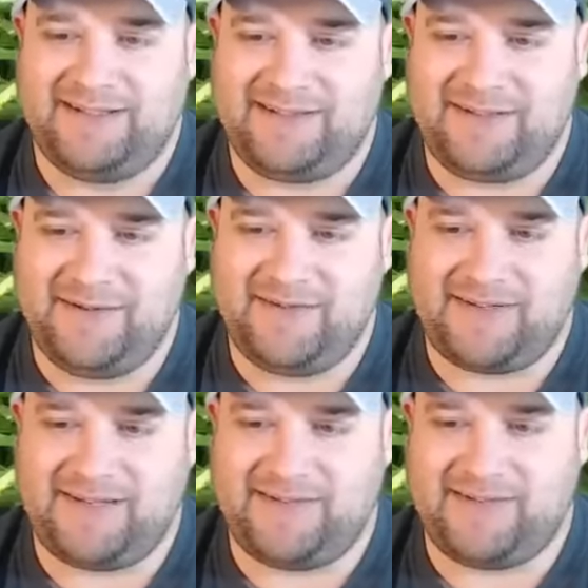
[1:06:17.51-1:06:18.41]
to use
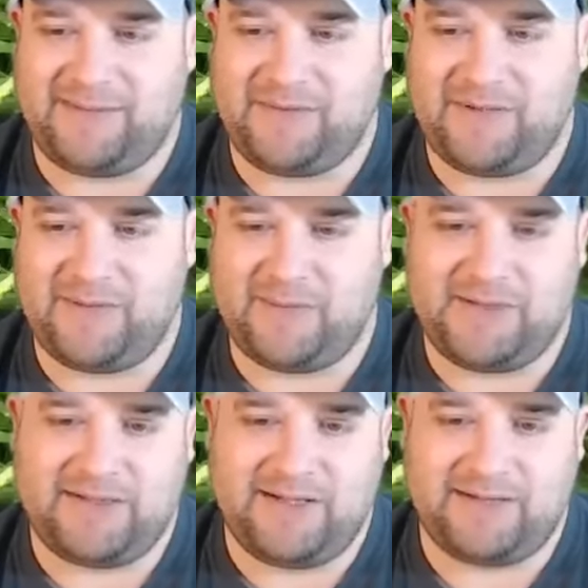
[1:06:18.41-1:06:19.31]
as substrate for my tank,